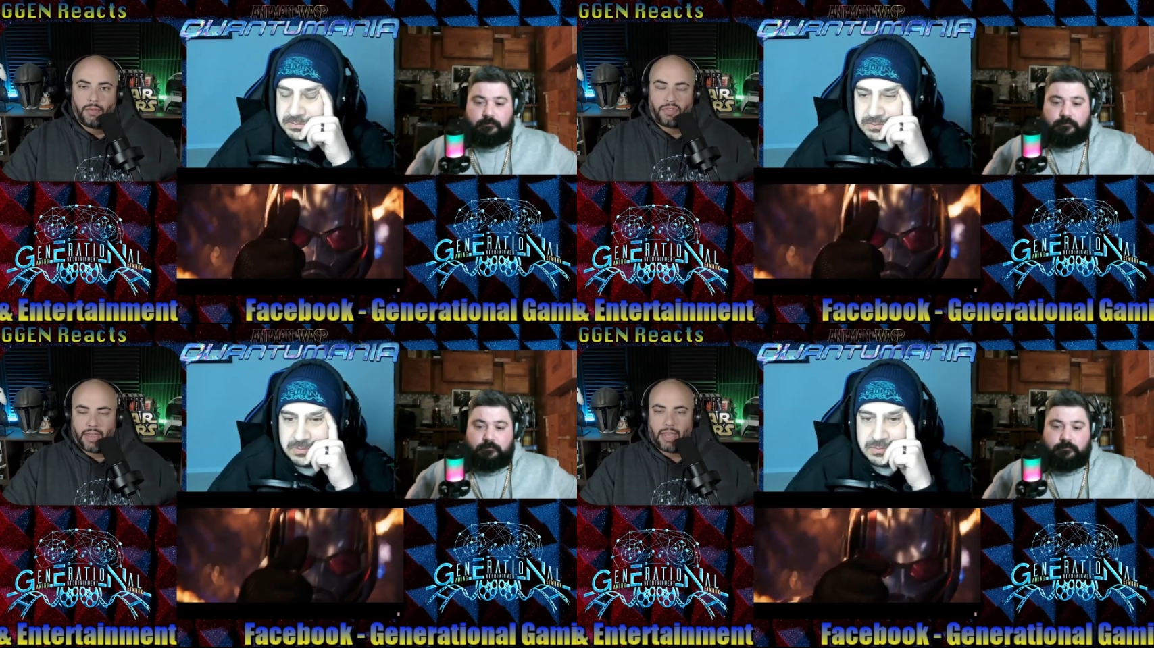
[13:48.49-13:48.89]

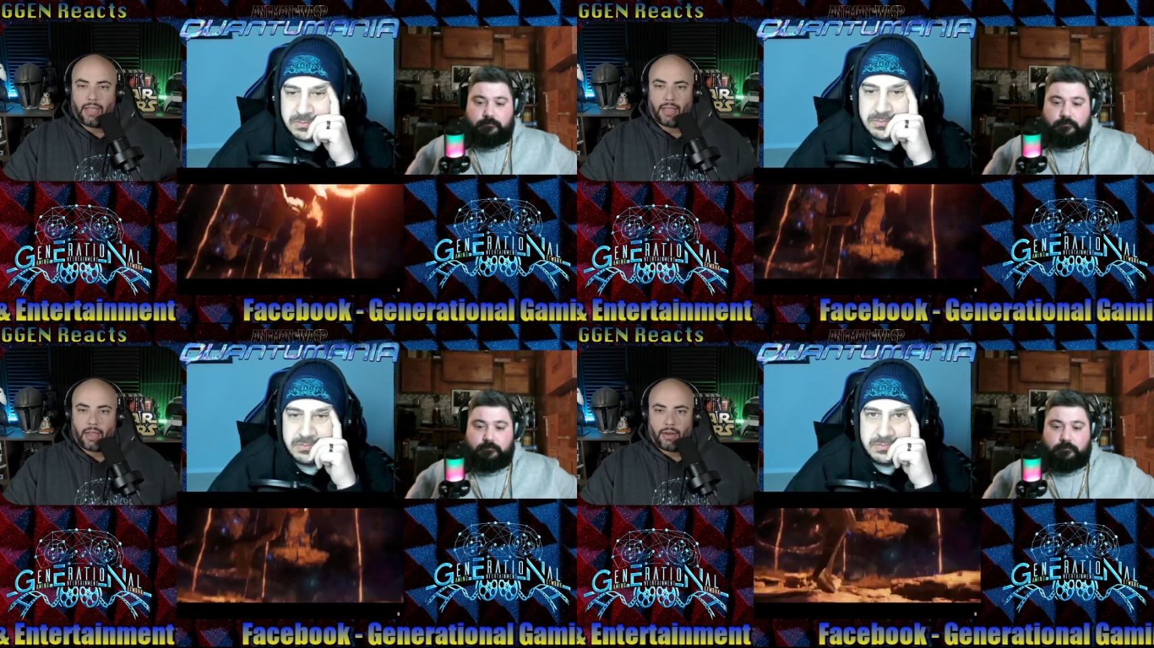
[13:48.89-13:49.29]
Speaker 1: thinking
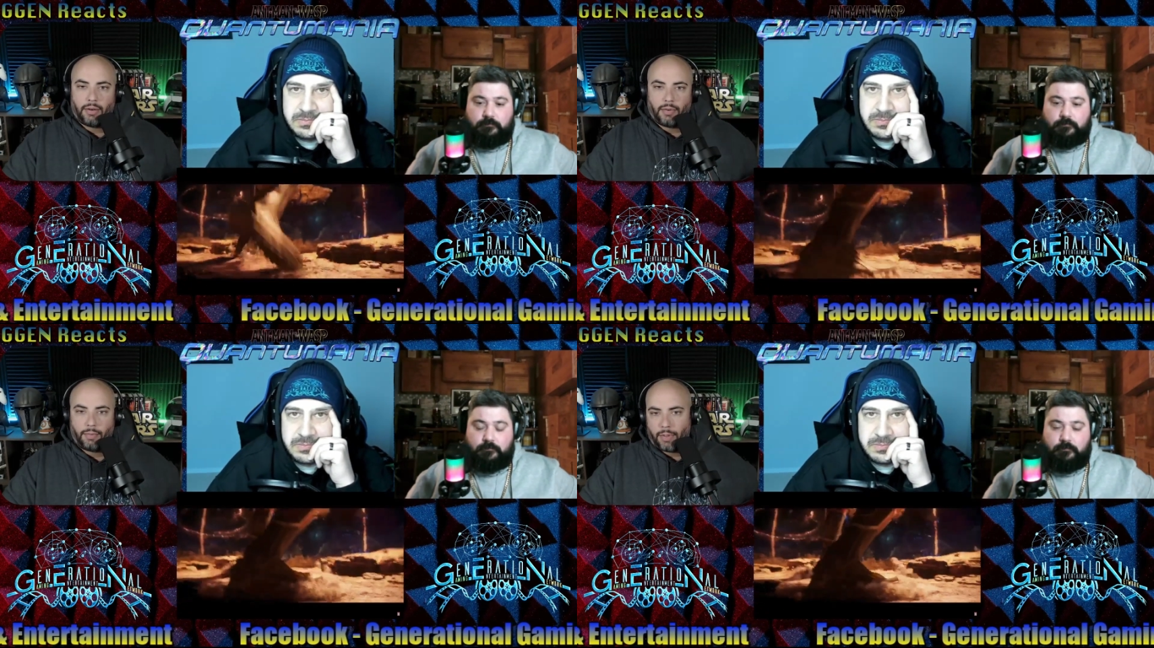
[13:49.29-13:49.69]
that,
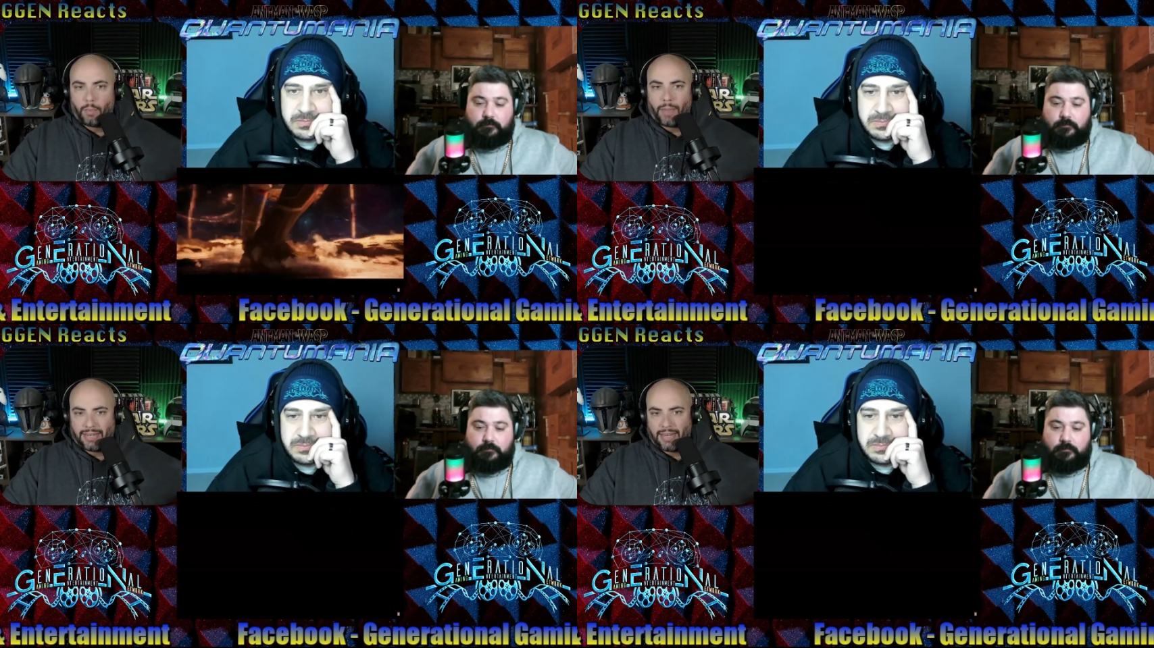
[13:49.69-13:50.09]
you know,
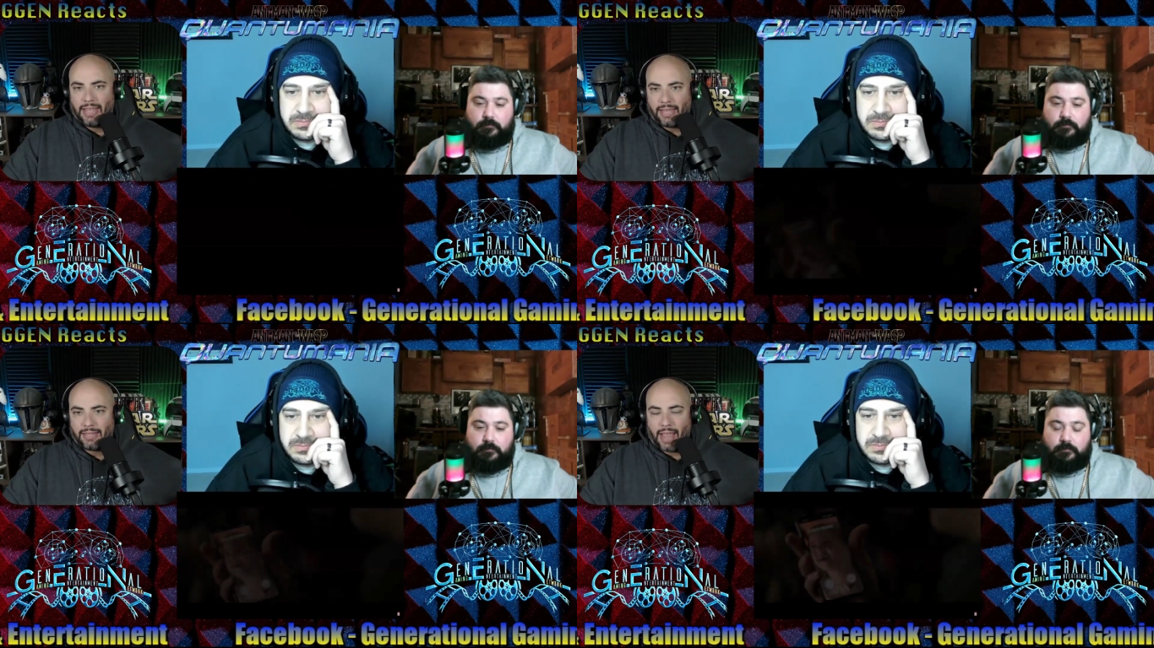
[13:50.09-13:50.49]
basically he
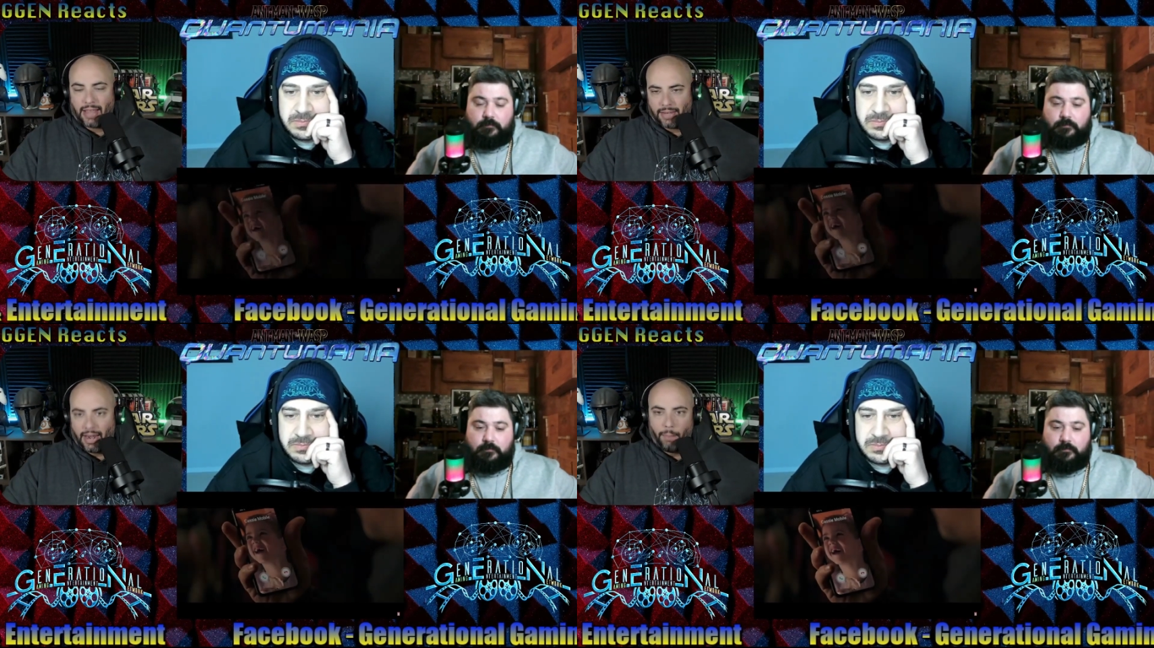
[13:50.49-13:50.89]
thinks Kang's
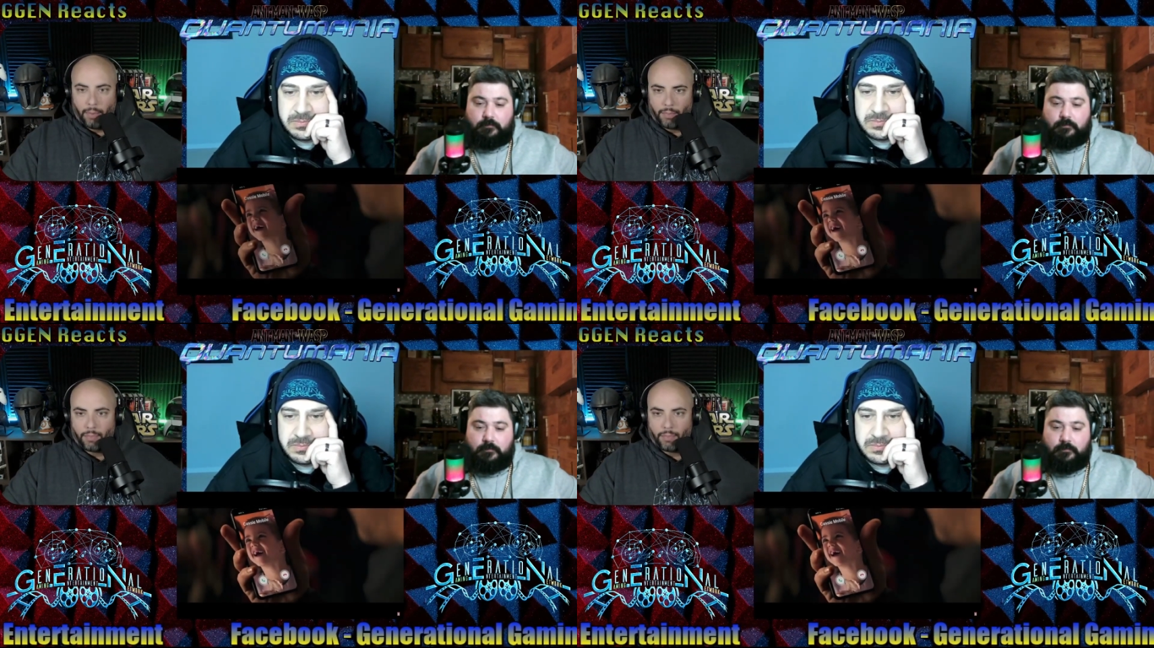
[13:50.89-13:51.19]
going to help him